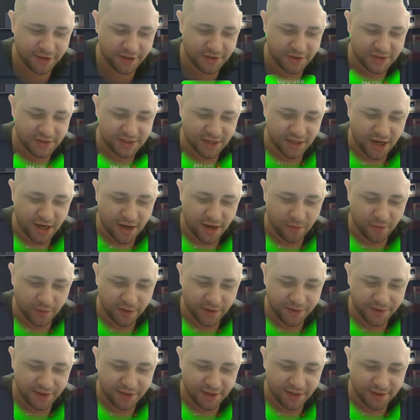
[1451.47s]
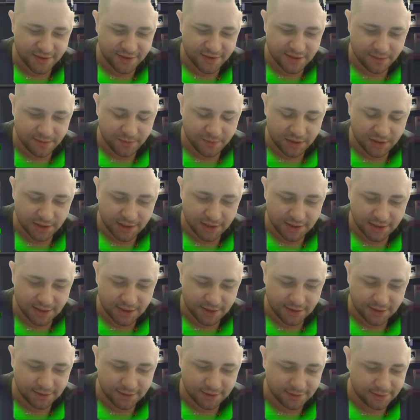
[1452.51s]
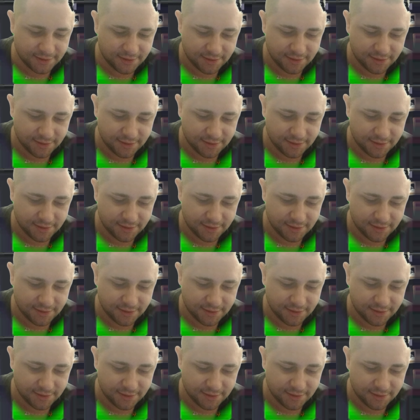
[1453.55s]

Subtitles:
you're just not worthy or something like that.